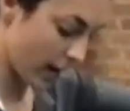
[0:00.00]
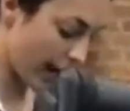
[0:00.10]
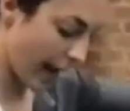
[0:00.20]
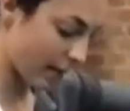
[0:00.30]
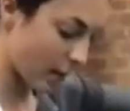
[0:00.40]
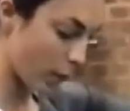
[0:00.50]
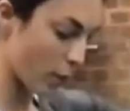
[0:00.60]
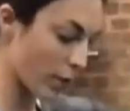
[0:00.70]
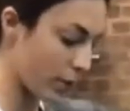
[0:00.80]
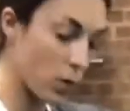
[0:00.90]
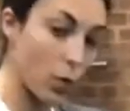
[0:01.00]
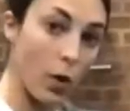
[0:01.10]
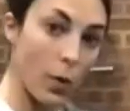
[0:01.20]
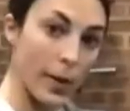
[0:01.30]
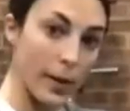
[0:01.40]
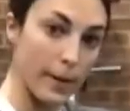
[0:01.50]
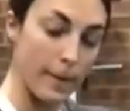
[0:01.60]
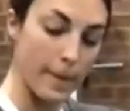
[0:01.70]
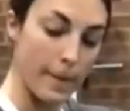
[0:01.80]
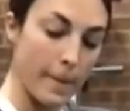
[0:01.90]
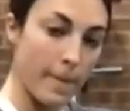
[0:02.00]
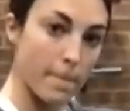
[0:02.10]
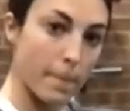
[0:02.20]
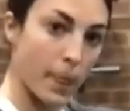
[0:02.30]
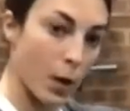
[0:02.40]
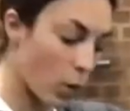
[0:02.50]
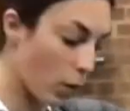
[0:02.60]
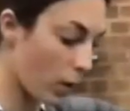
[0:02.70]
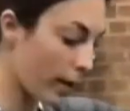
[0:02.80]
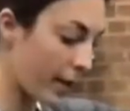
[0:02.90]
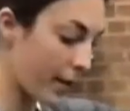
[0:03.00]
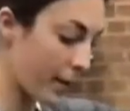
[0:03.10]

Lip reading: as if you wanted to open. Hold.